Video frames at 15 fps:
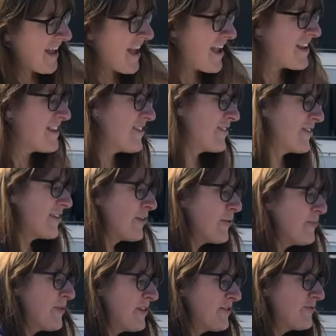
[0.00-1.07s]
And you can
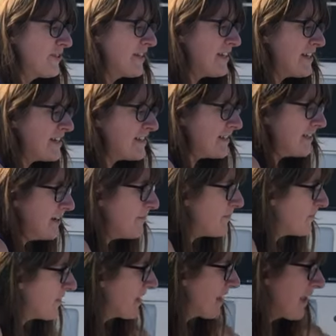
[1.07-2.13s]
open it really easily,
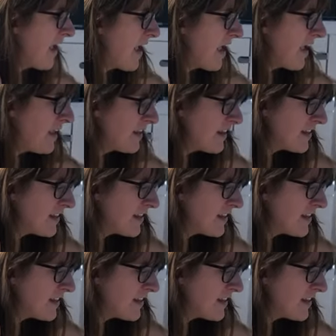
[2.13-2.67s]
and